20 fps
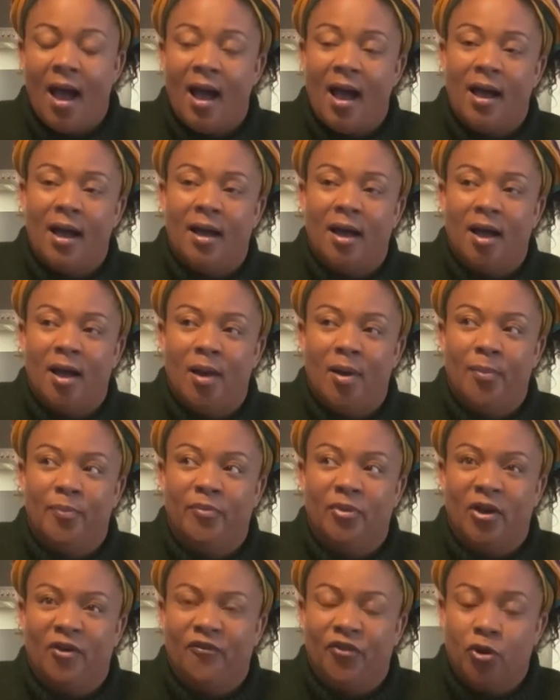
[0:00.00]

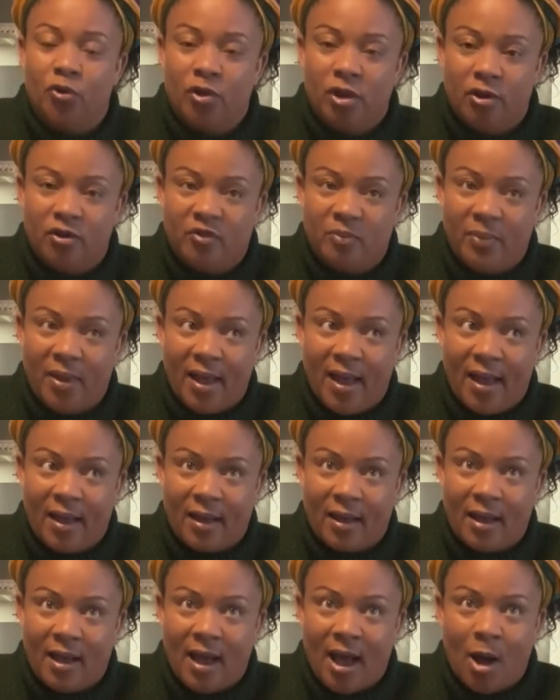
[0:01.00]
a few years back,
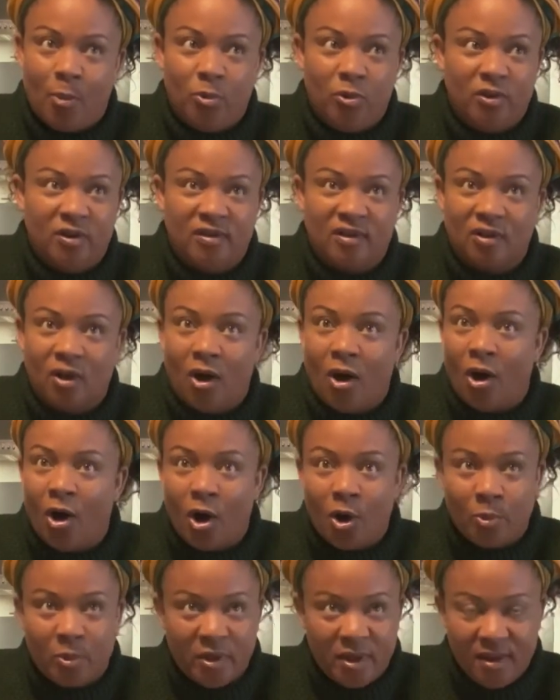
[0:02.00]
I was
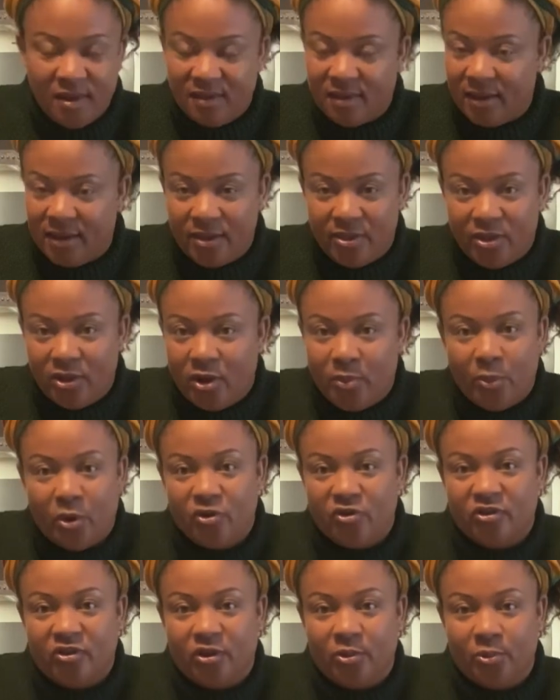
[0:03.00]
always in the
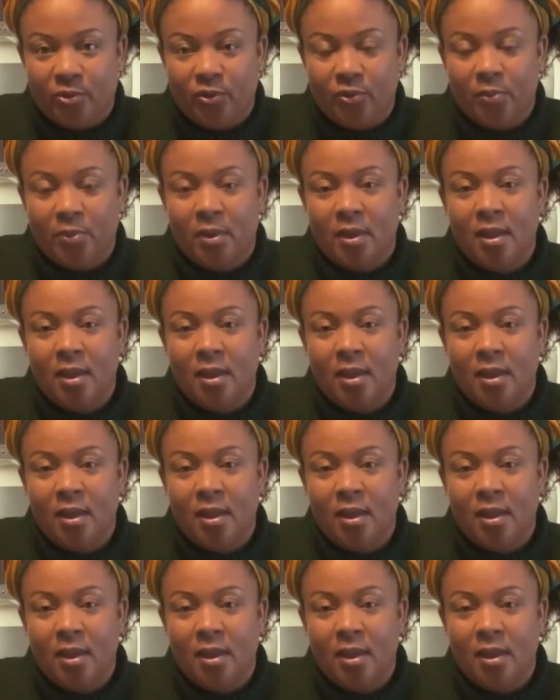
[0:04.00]
emergency room.